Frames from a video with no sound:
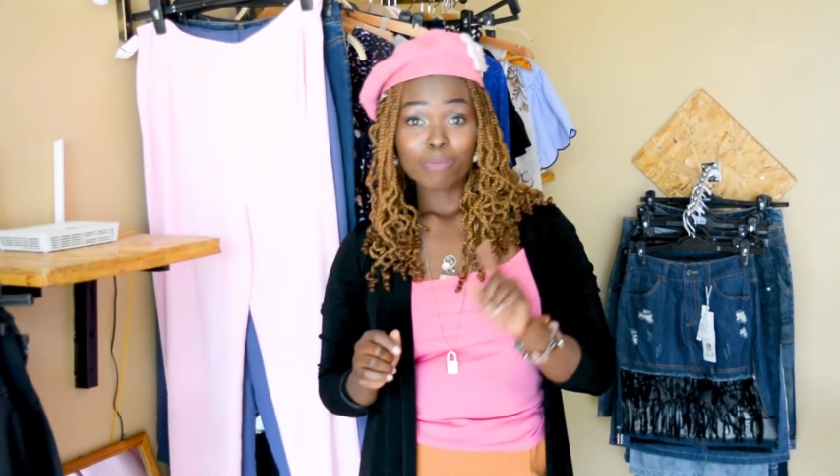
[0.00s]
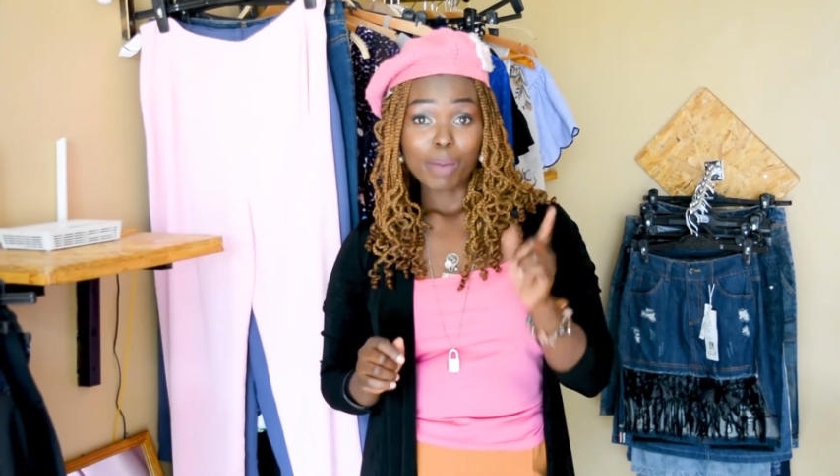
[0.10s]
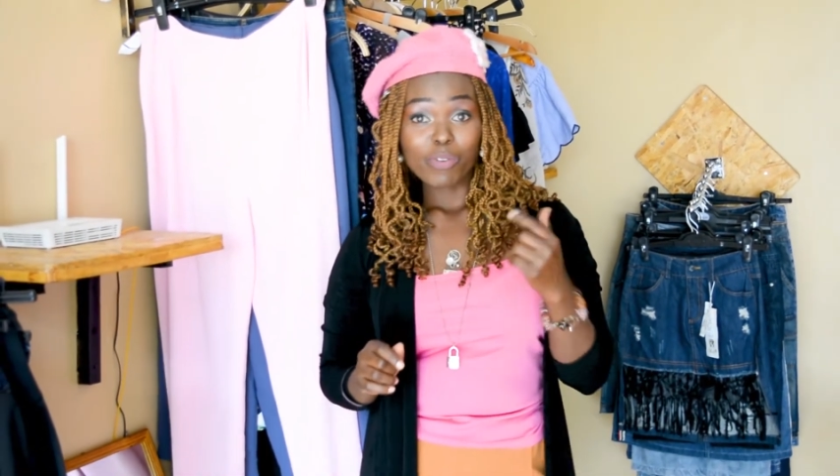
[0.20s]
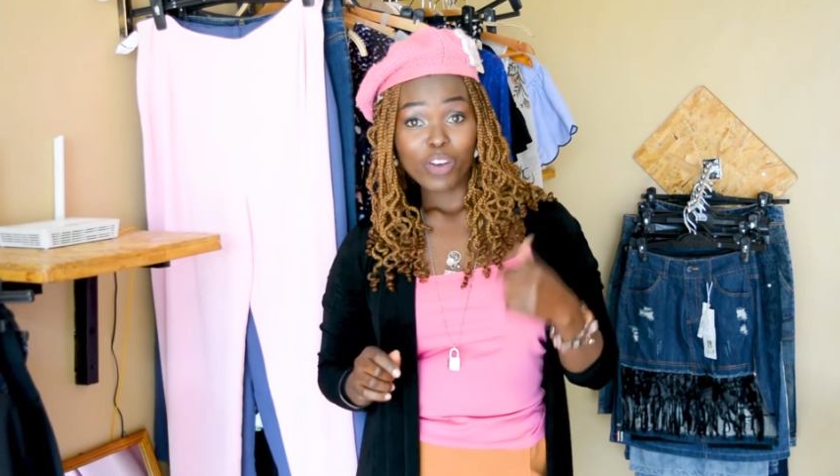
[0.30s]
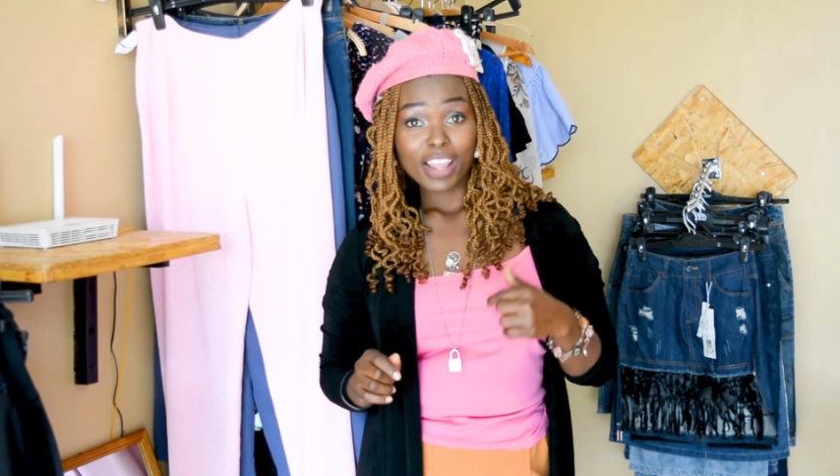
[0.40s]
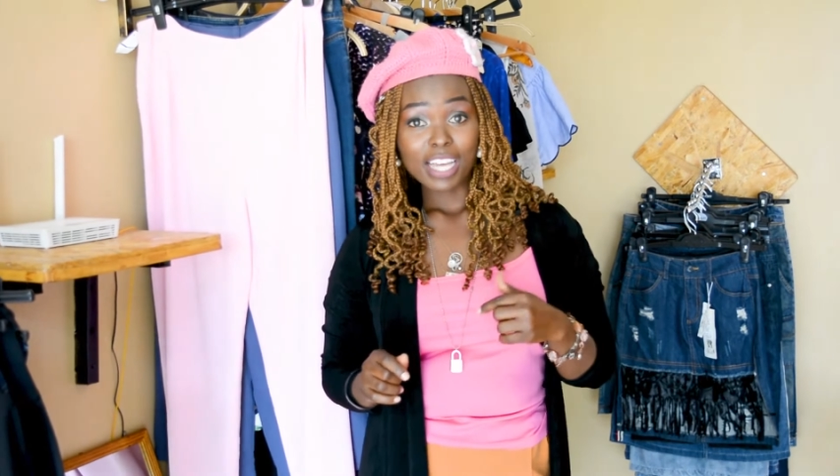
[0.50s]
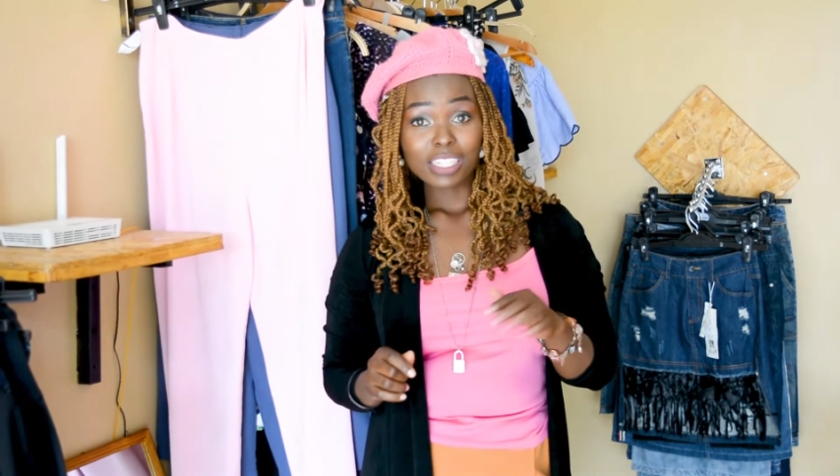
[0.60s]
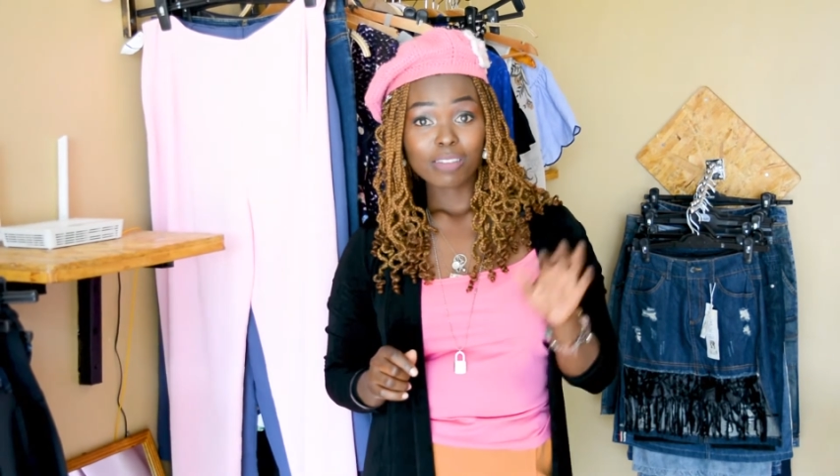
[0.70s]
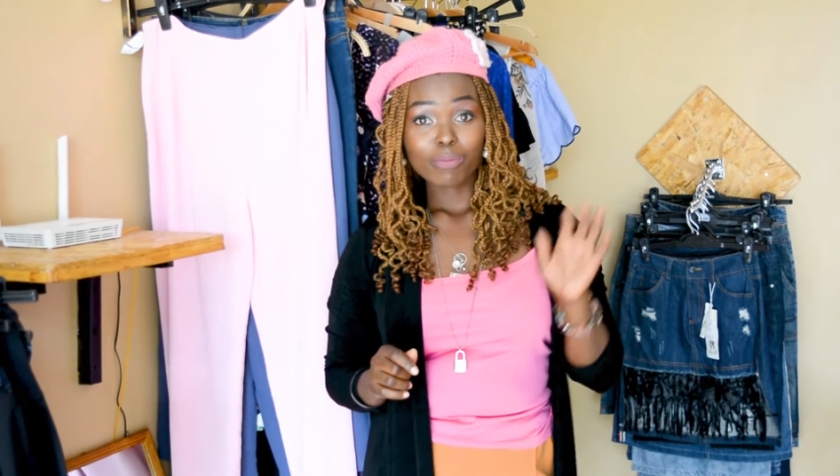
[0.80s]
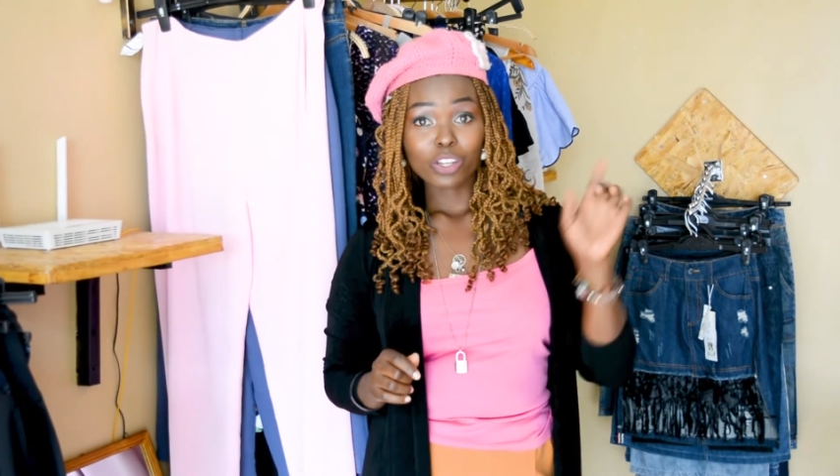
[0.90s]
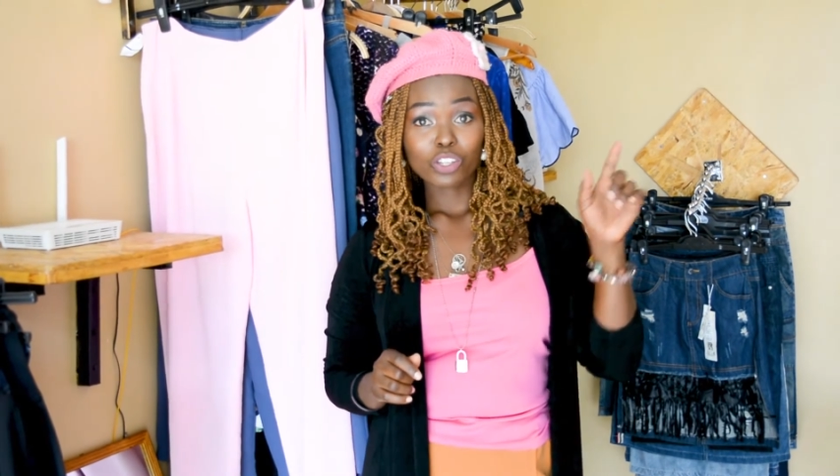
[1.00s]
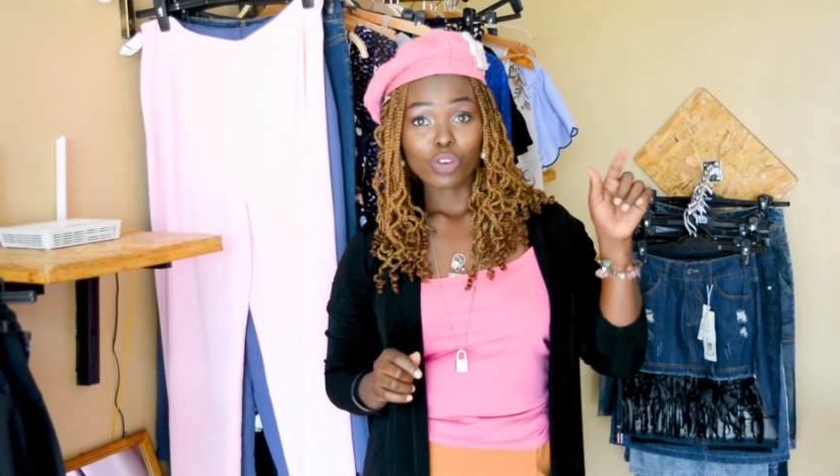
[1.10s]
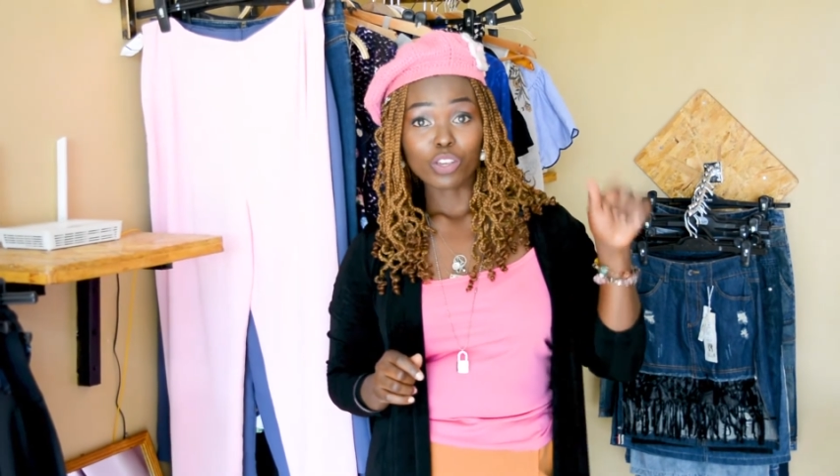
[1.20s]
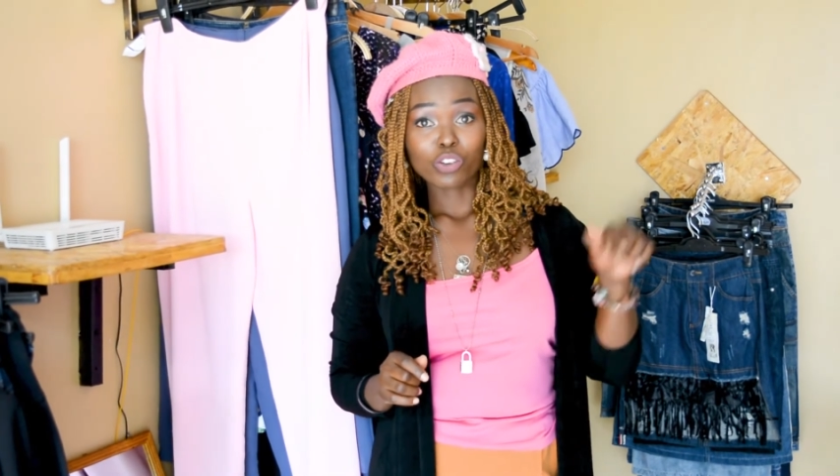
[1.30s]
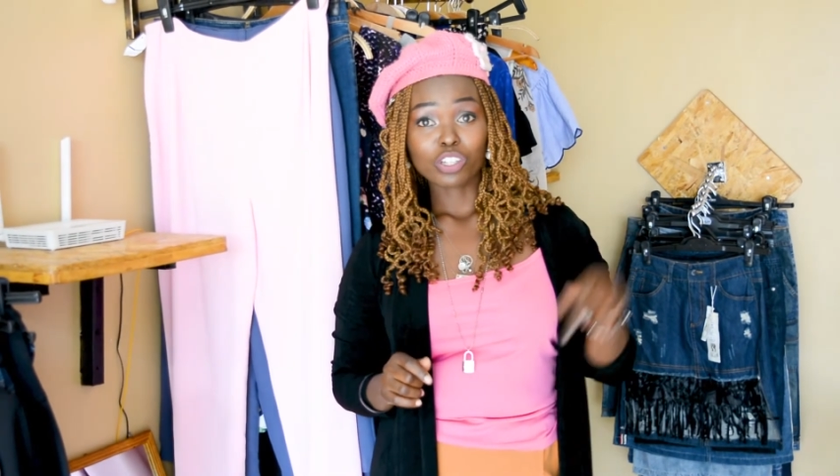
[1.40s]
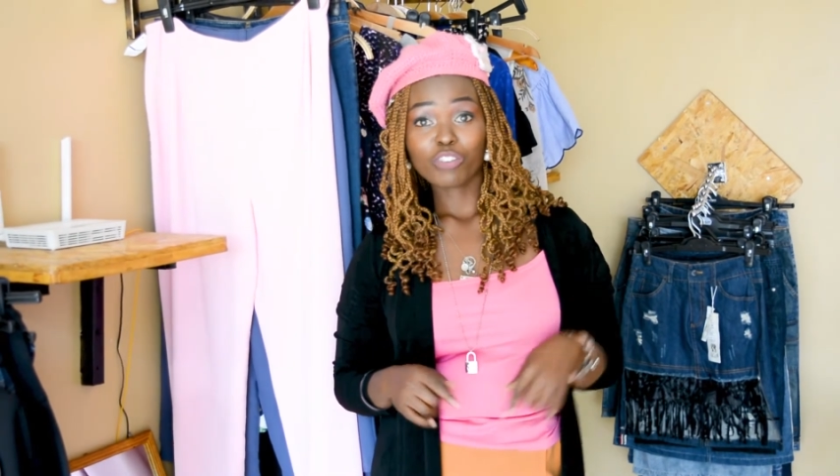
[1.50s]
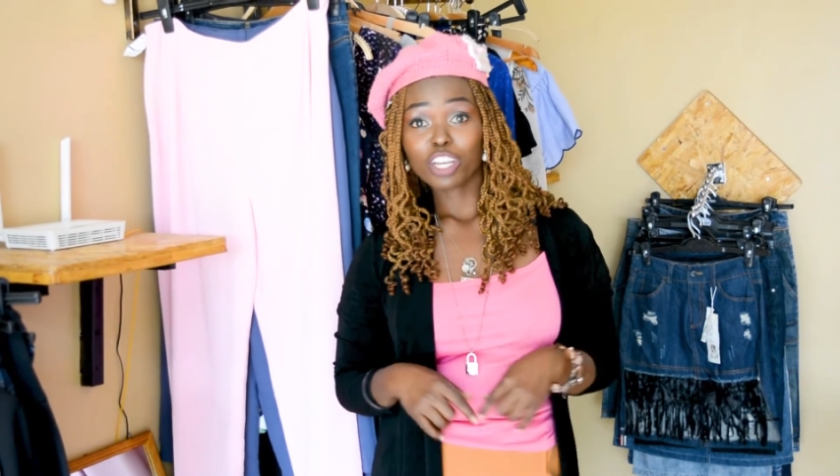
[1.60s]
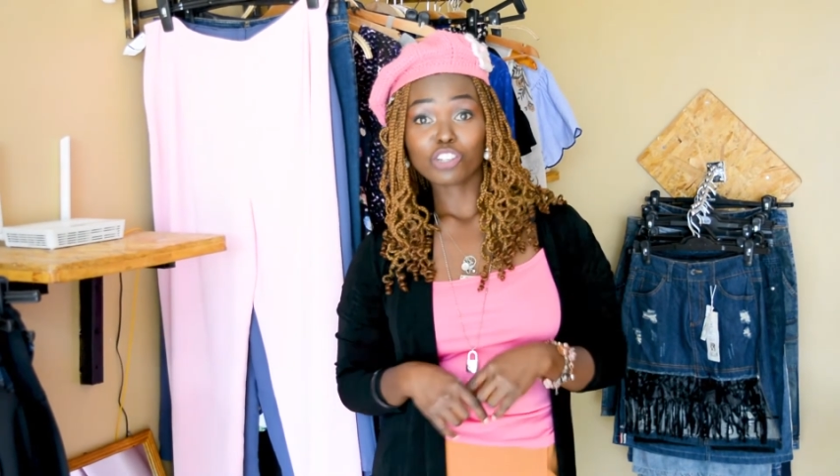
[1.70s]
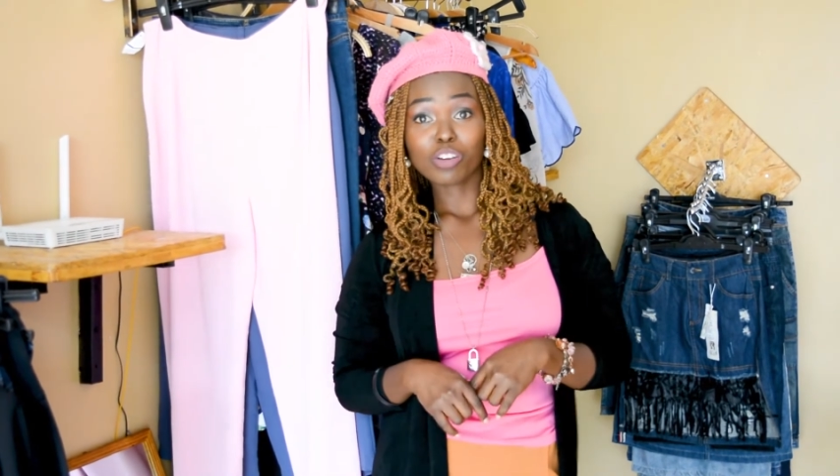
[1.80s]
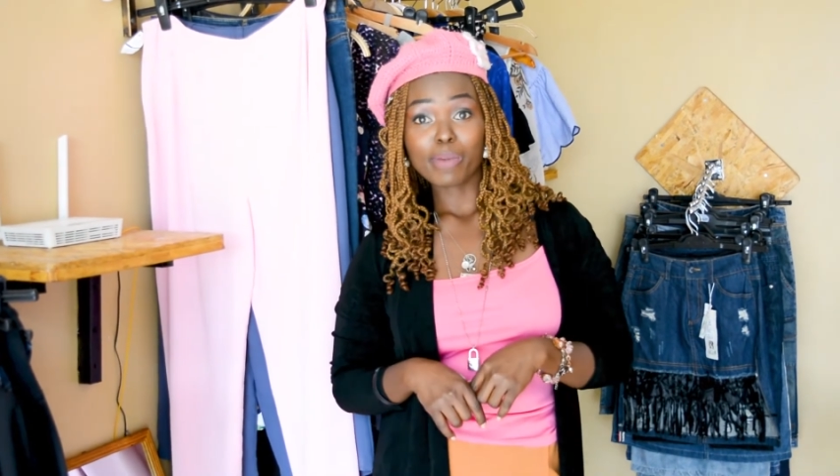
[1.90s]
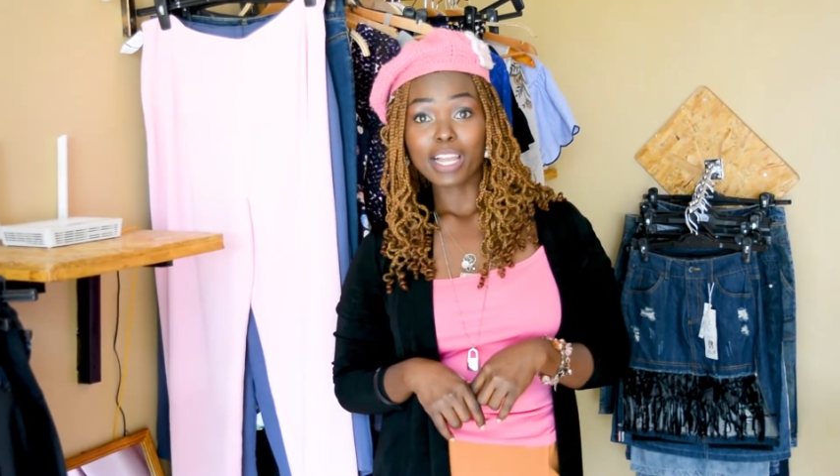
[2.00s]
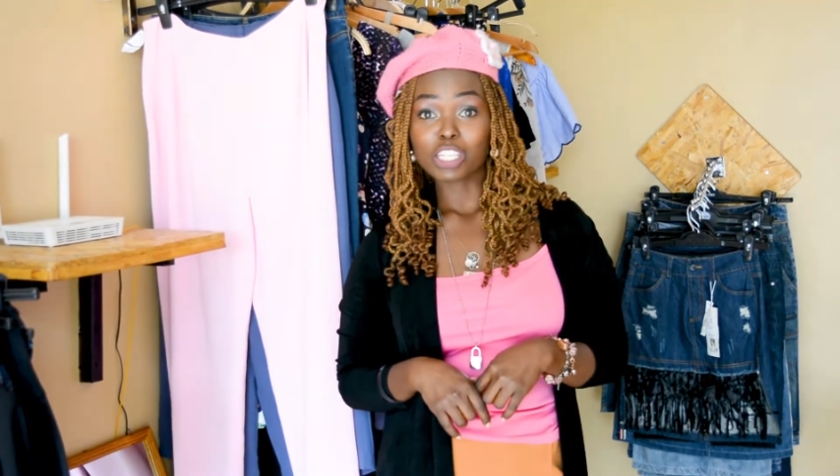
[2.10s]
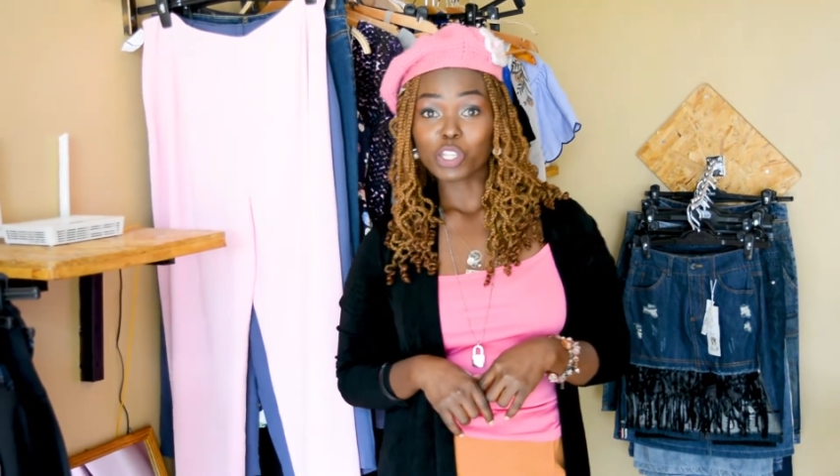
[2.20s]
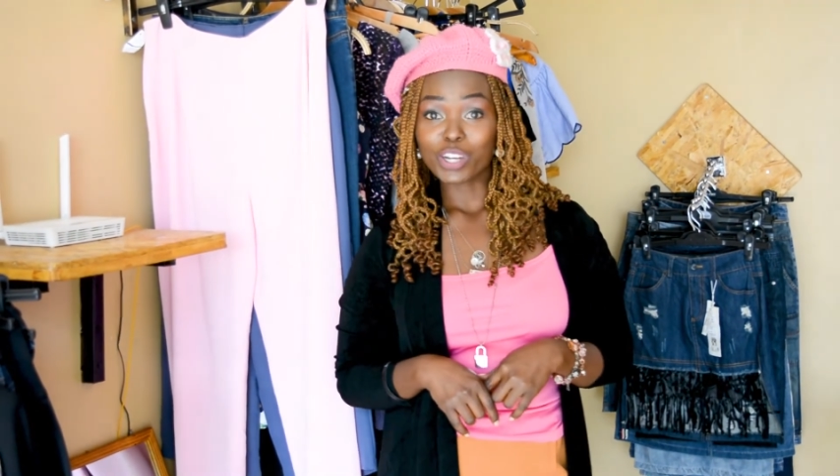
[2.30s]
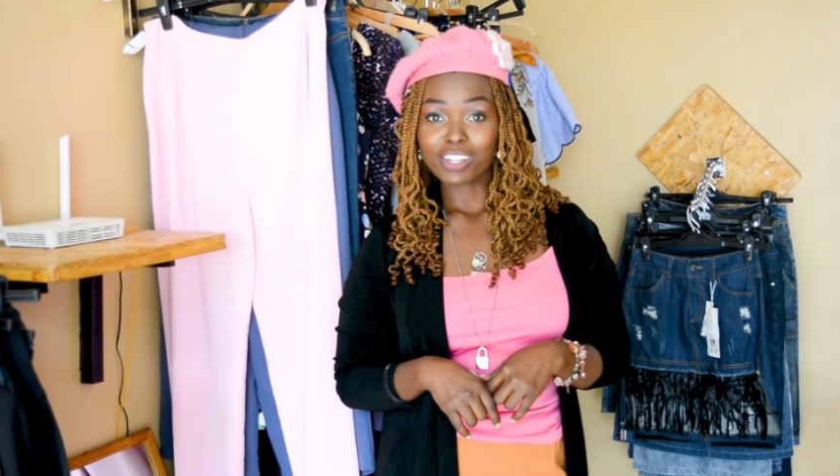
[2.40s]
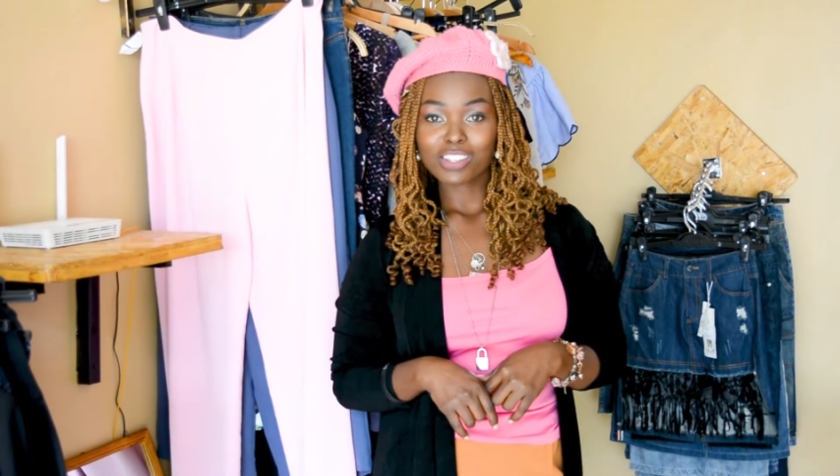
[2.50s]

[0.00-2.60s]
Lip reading: But before that, make sure your notification bell is on